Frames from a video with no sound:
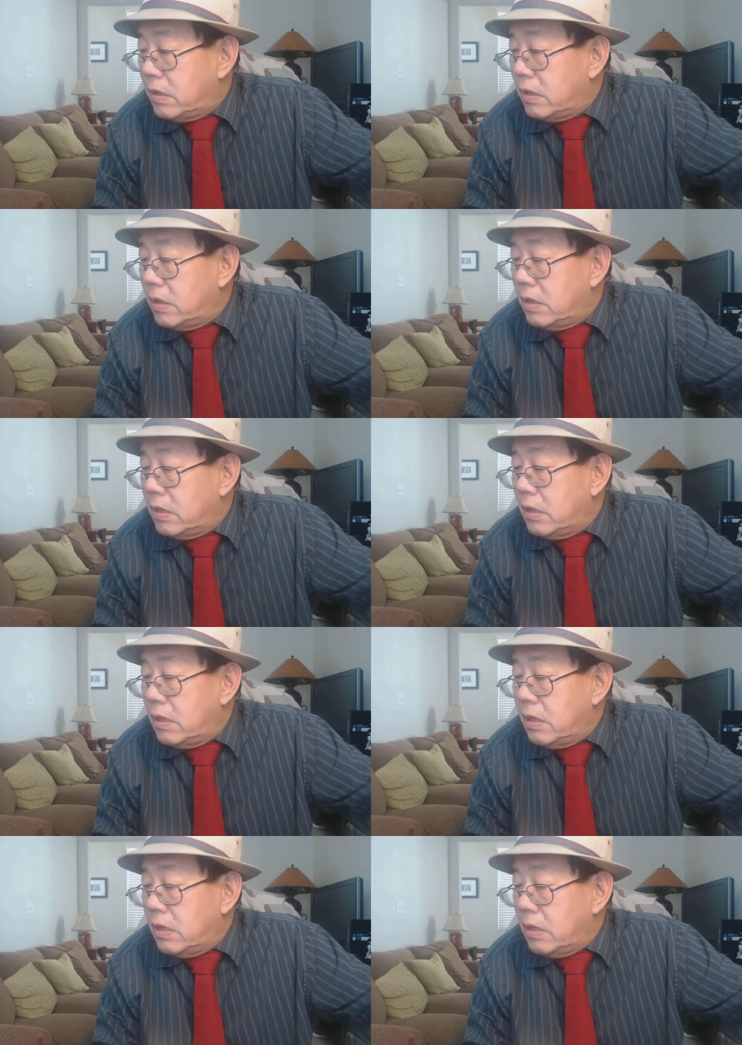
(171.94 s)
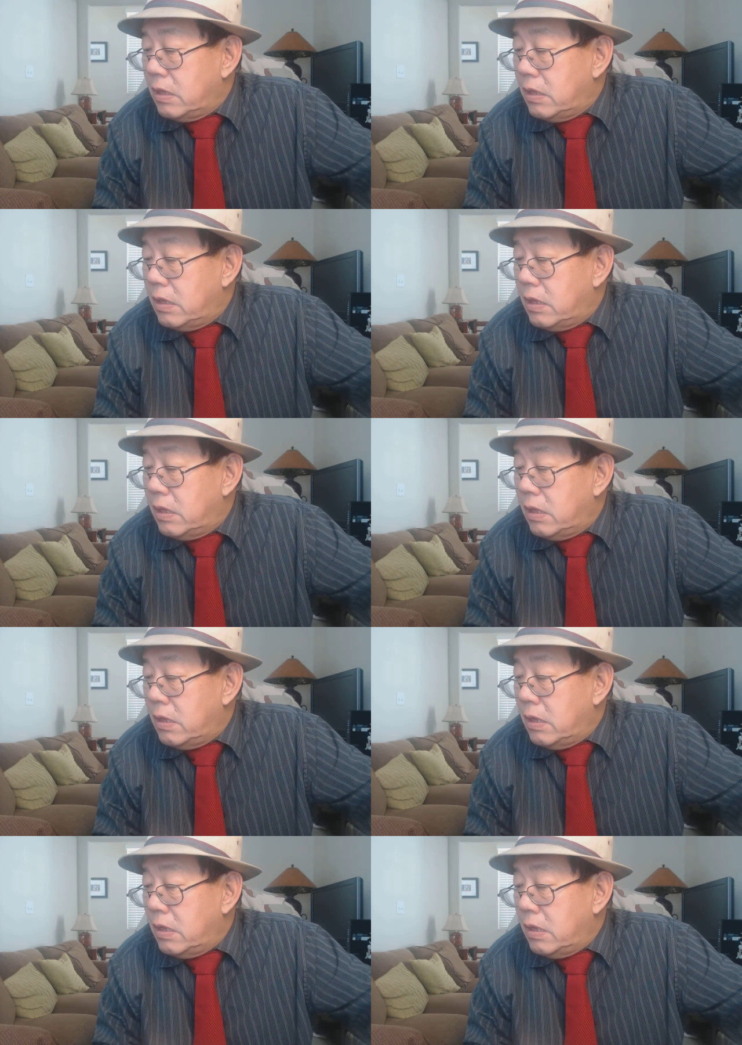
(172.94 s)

(no one is talking)